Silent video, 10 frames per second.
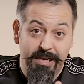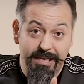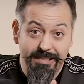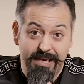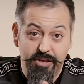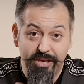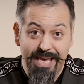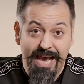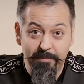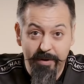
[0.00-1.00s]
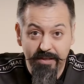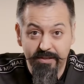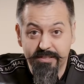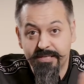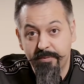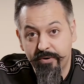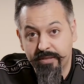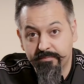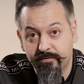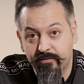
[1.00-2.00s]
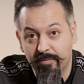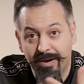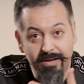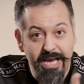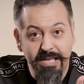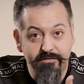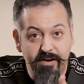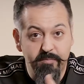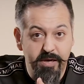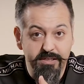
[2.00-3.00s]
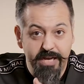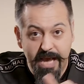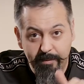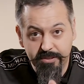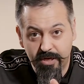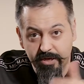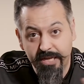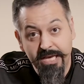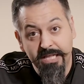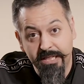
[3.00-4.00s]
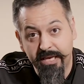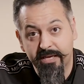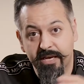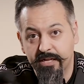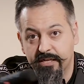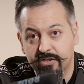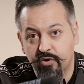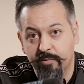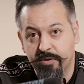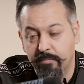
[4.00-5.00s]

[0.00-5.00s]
like I said, you can buy this separate for about eighty-five bucks on Amazon. Link in the description